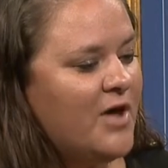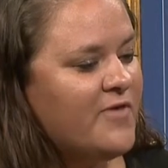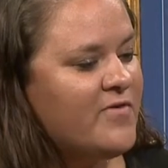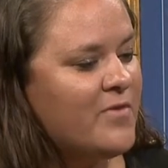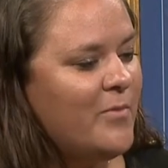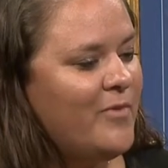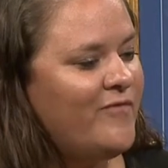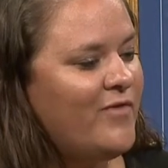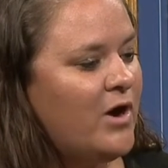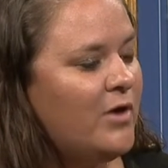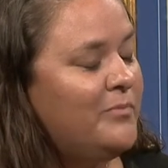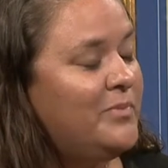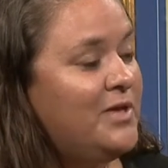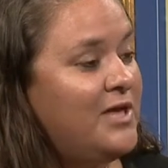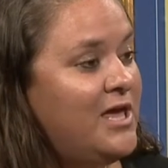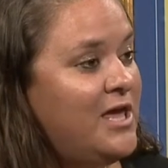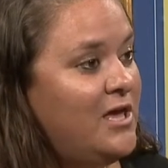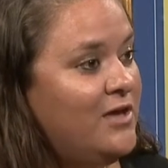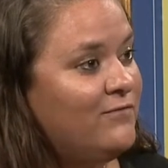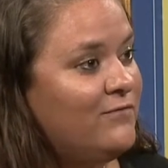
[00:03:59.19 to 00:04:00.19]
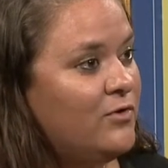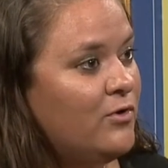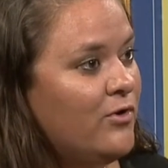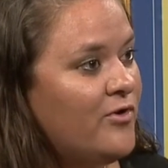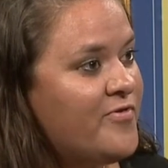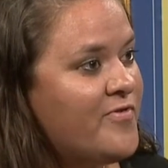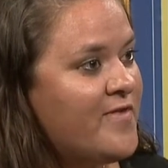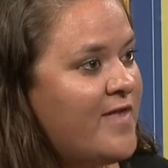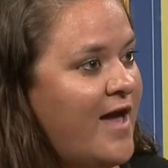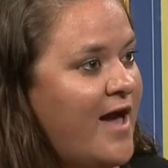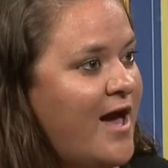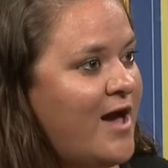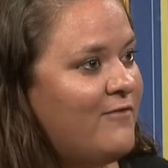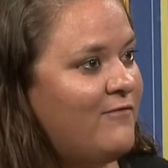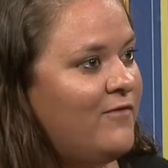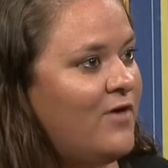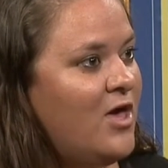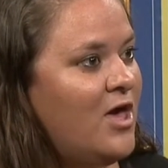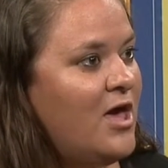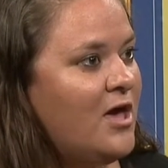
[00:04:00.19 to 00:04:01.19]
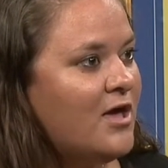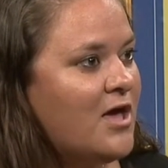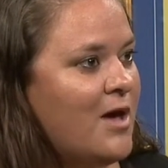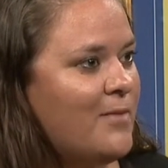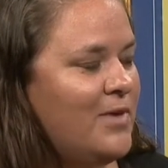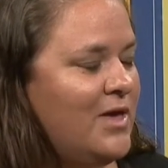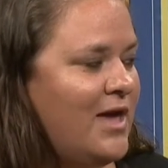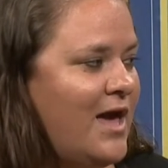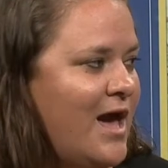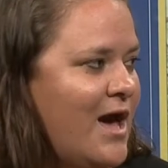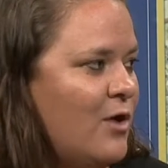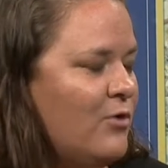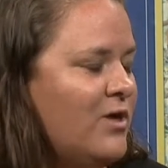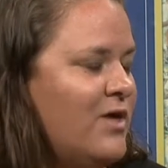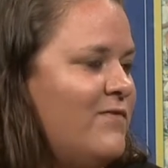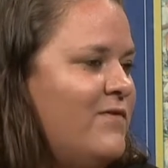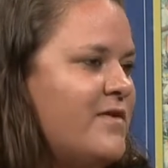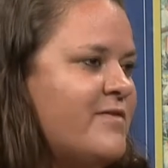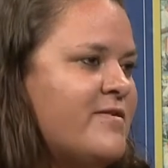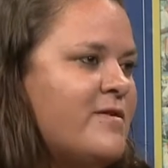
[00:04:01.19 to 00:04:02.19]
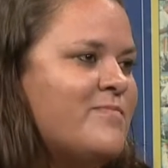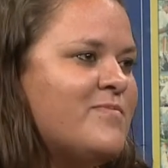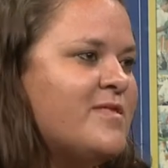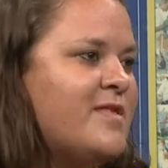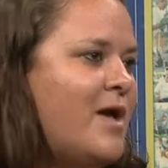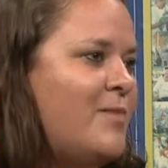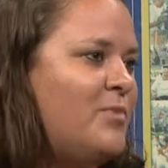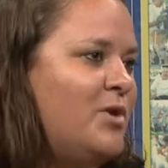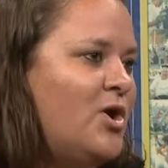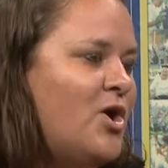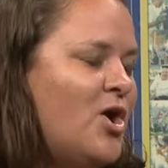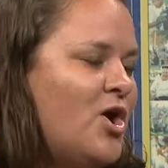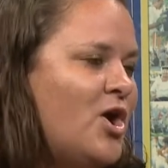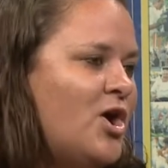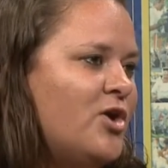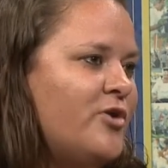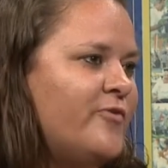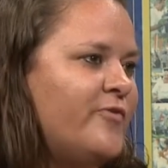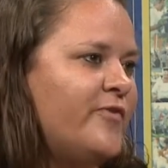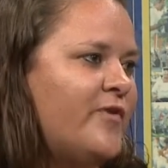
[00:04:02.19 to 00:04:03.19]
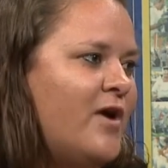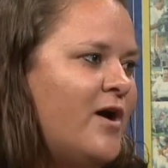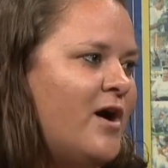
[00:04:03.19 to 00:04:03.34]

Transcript: some of our behavioral staff coming out, giving some seminars,